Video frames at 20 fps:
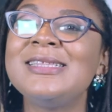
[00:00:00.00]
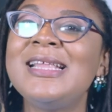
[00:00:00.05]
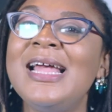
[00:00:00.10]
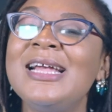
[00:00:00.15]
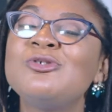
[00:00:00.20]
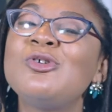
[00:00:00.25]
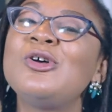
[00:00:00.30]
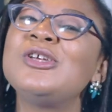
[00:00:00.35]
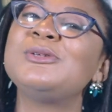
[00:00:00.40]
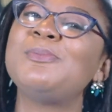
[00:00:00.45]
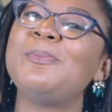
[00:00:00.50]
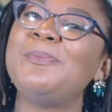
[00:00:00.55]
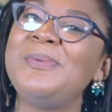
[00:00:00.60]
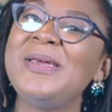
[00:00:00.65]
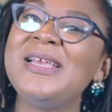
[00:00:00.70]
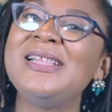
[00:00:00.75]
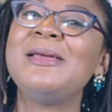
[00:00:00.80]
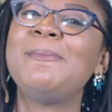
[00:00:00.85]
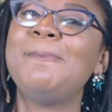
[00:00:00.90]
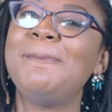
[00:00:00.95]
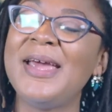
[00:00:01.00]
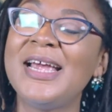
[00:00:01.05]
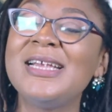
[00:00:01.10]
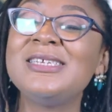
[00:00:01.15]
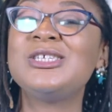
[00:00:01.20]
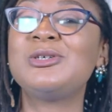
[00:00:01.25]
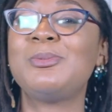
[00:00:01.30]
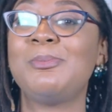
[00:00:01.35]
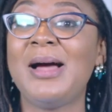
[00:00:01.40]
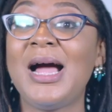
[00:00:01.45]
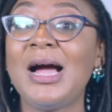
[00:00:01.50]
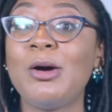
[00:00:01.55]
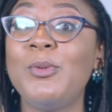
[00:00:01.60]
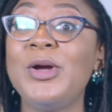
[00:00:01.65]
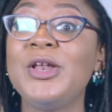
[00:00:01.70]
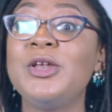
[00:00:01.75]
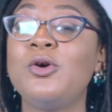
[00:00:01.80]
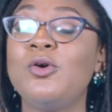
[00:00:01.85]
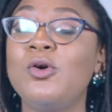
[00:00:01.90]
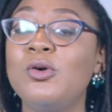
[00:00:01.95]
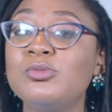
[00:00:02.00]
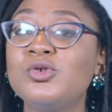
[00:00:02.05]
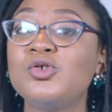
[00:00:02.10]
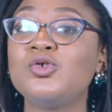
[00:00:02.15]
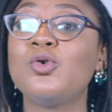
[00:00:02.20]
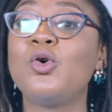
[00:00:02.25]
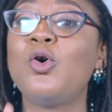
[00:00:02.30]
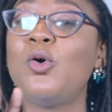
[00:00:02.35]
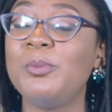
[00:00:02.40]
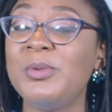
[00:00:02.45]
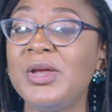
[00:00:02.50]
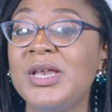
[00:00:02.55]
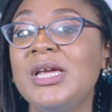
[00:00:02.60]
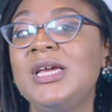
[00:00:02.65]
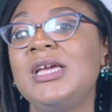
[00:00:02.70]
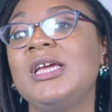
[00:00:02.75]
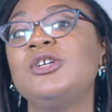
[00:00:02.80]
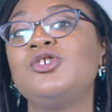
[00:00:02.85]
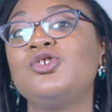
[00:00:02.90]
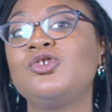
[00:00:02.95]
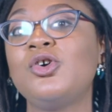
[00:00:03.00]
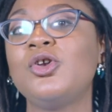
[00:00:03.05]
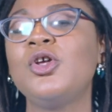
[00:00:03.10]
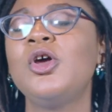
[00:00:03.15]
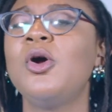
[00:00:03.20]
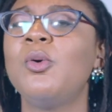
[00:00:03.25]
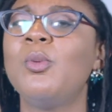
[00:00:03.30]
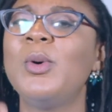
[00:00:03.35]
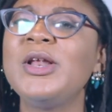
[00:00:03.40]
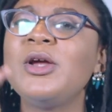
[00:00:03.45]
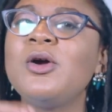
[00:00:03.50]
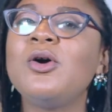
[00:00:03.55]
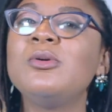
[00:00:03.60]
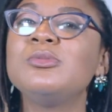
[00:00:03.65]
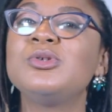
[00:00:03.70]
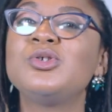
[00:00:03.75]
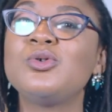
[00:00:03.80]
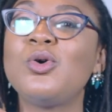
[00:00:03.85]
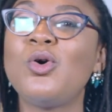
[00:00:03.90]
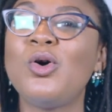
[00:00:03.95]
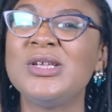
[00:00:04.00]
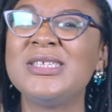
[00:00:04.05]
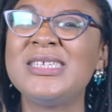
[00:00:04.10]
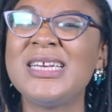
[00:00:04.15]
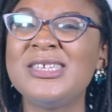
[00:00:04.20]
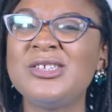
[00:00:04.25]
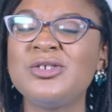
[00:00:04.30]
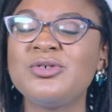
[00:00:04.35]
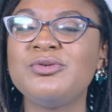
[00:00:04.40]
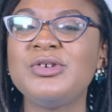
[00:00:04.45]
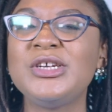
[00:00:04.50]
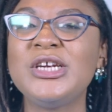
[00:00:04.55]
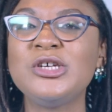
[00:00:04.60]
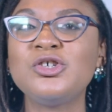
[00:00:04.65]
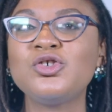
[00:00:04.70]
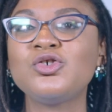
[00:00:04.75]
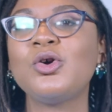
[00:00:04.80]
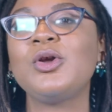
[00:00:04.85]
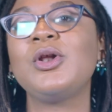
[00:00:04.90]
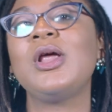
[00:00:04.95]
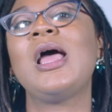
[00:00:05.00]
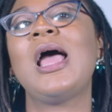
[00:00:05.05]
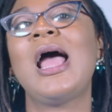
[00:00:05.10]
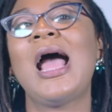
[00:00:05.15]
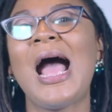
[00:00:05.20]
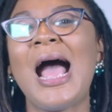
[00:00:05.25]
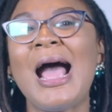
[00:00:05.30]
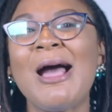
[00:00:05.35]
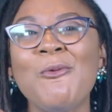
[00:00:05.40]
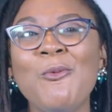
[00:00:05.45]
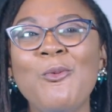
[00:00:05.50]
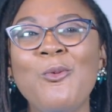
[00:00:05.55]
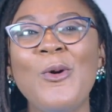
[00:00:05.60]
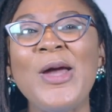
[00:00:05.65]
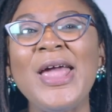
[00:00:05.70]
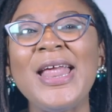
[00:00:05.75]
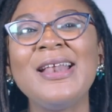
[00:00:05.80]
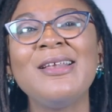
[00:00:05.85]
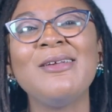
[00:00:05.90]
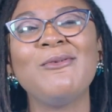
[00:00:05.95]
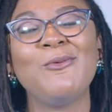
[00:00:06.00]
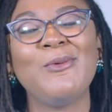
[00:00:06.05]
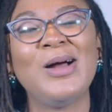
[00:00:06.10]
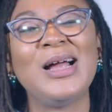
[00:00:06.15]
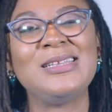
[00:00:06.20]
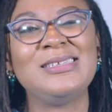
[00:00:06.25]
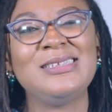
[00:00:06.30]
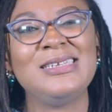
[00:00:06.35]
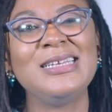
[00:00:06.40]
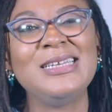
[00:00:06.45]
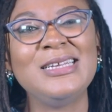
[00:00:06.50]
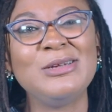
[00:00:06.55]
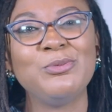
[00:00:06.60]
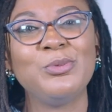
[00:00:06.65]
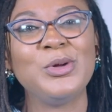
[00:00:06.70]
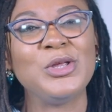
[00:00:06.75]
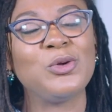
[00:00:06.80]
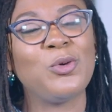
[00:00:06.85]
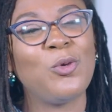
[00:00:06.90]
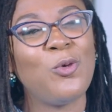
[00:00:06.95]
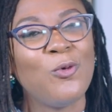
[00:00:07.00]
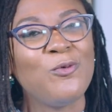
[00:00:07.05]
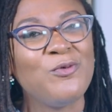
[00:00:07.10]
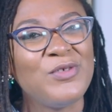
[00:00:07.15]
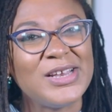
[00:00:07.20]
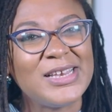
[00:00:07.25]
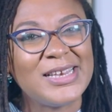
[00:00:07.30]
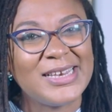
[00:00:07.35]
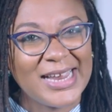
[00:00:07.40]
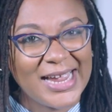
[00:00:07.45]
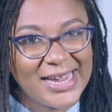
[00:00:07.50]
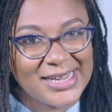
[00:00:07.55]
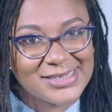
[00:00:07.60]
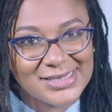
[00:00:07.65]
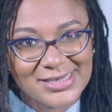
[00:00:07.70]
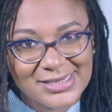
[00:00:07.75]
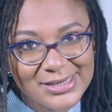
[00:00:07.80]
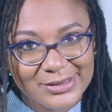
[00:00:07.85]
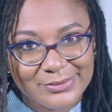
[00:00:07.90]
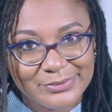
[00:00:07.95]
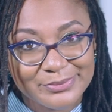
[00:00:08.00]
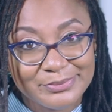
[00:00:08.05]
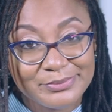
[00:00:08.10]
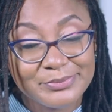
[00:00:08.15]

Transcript: let us be the benchmark when it comes to communication, when it comes to content creation, when we're dealing with COVID-19.